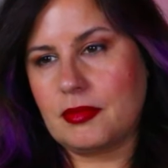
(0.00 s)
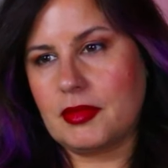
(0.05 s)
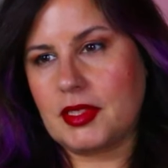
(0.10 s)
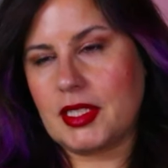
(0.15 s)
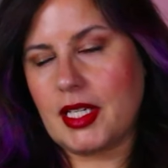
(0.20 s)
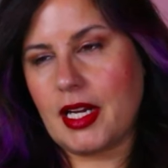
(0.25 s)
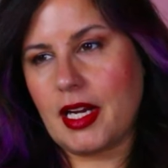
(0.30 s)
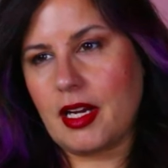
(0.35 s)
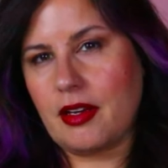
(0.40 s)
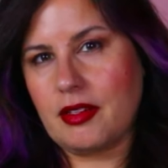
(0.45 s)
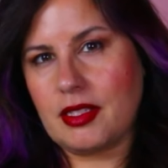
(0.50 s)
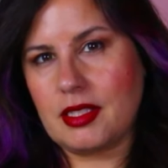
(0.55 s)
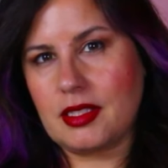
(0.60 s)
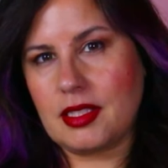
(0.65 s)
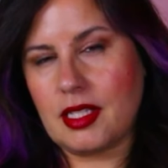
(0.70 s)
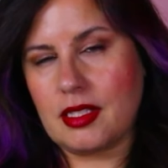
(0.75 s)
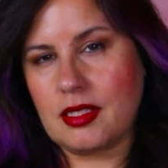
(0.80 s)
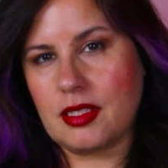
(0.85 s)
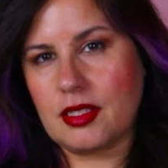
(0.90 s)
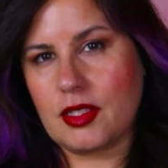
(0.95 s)
Jaehaerys
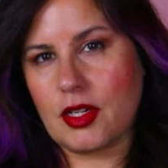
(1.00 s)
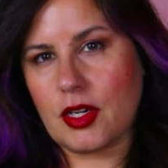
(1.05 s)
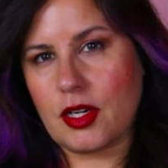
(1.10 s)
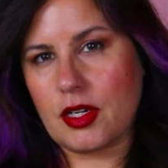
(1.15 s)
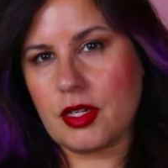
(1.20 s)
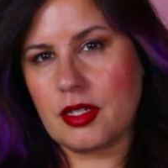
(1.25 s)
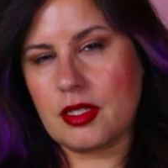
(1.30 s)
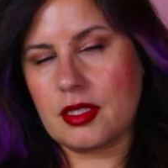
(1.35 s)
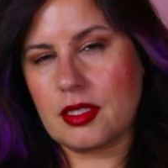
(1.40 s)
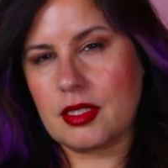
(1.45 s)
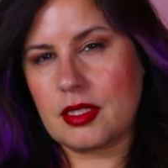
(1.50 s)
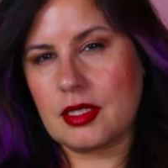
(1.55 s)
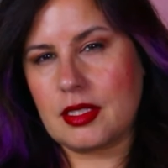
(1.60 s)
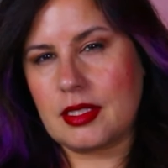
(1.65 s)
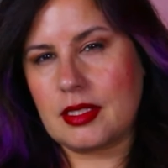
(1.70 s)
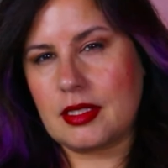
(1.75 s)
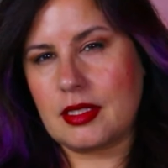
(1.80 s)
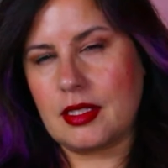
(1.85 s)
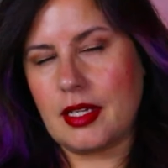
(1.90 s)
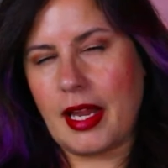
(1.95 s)
doesn't hurt
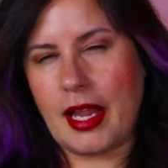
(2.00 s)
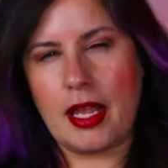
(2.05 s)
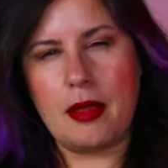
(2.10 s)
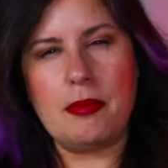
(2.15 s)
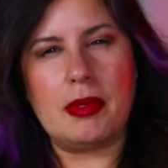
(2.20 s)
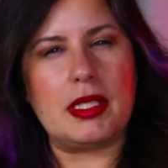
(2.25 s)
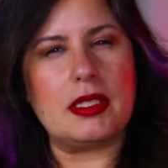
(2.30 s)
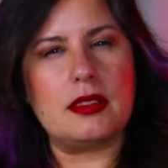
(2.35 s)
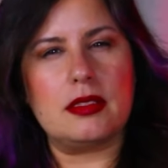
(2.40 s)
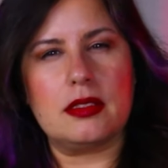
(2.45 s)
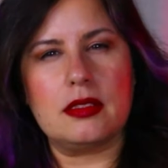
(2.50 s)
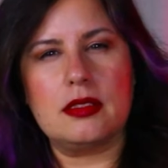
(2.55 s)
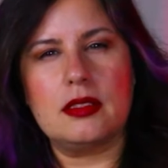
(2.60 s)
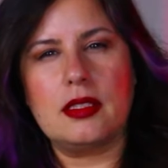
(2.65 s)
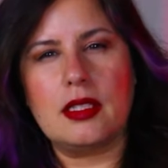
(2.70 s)
Aemon.